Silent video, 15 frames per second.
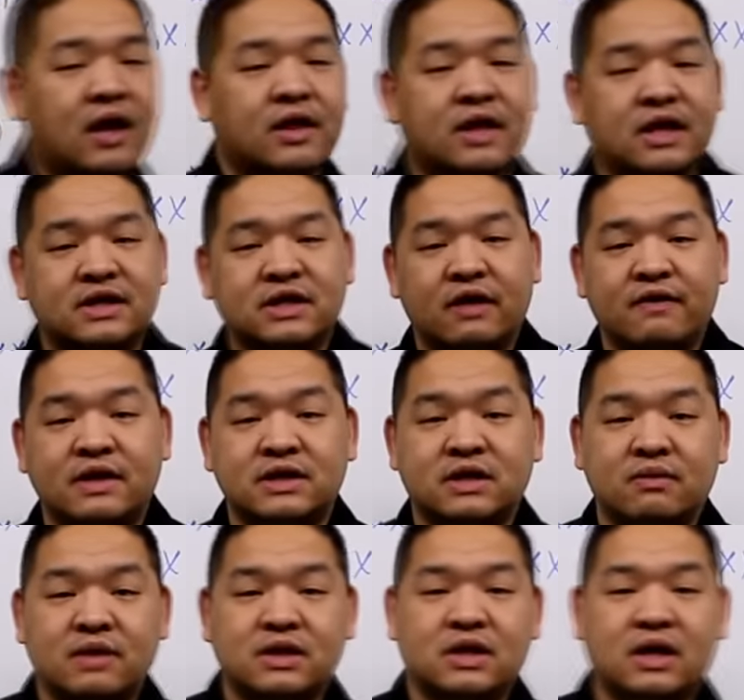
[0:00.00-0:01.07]
the dividends
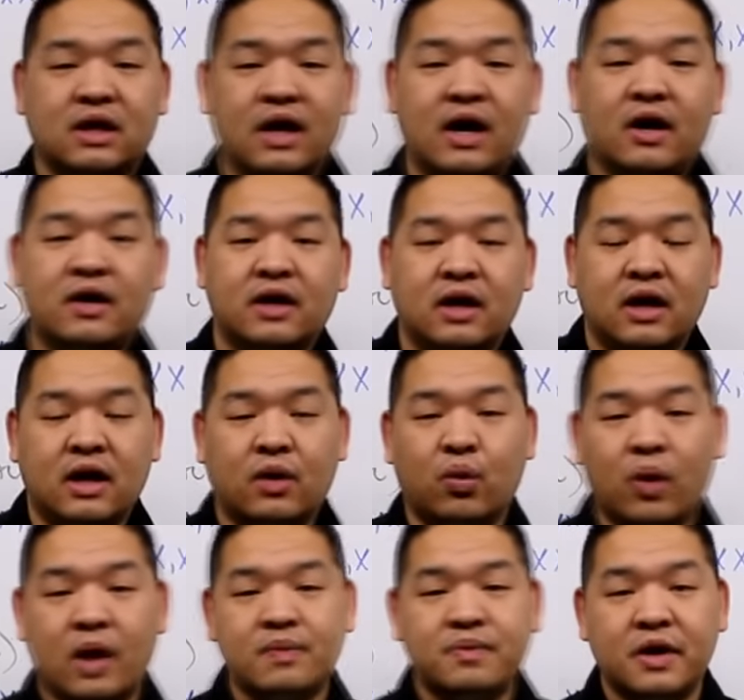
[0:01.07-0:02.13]
can be declared
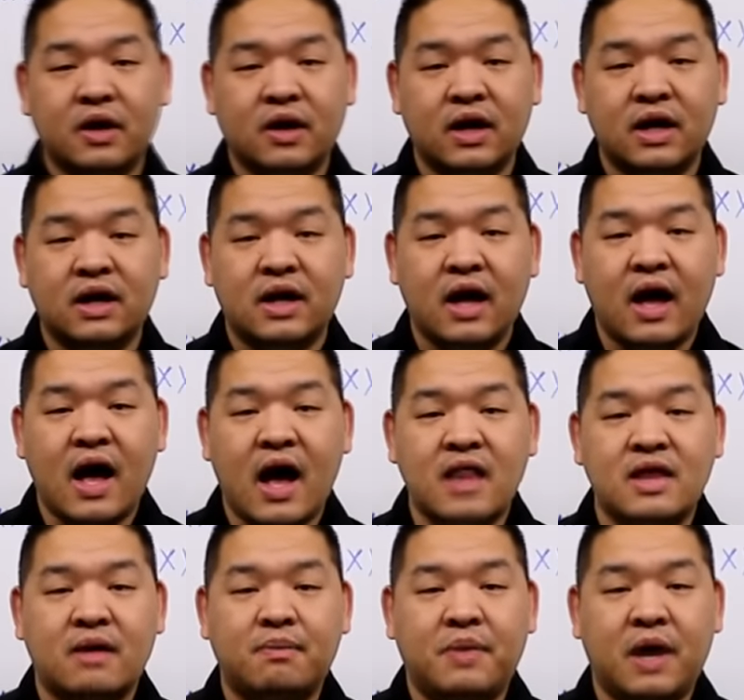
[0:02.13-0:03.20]
in one period
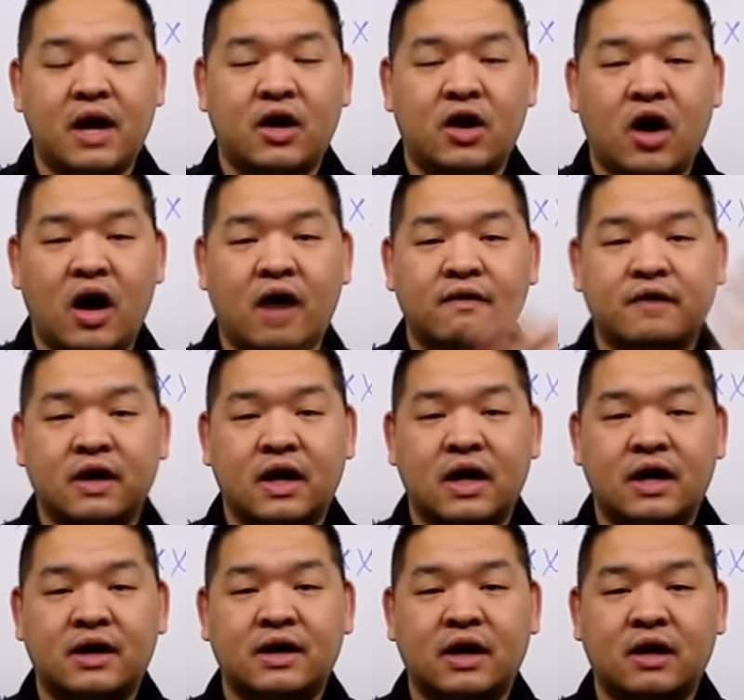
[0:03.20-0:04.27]
and then paid off
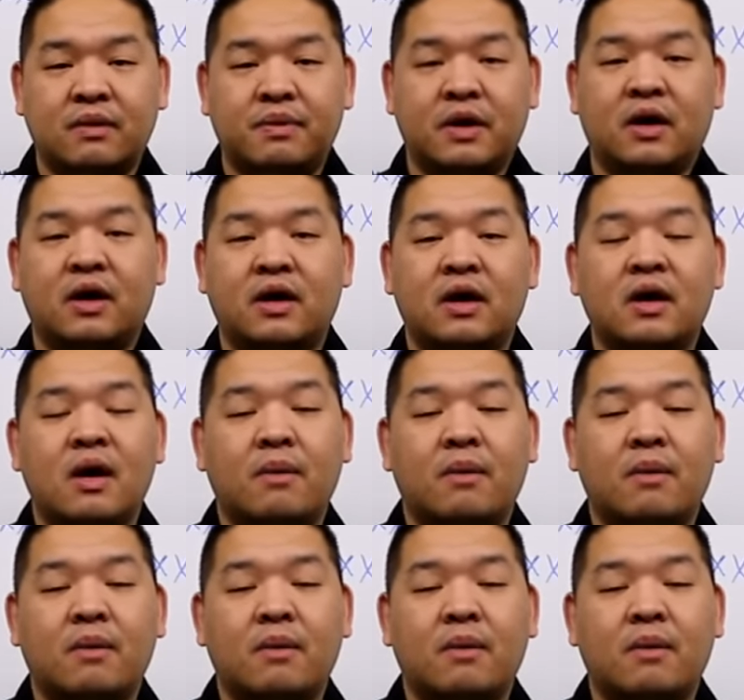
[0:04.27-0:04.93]
in another period.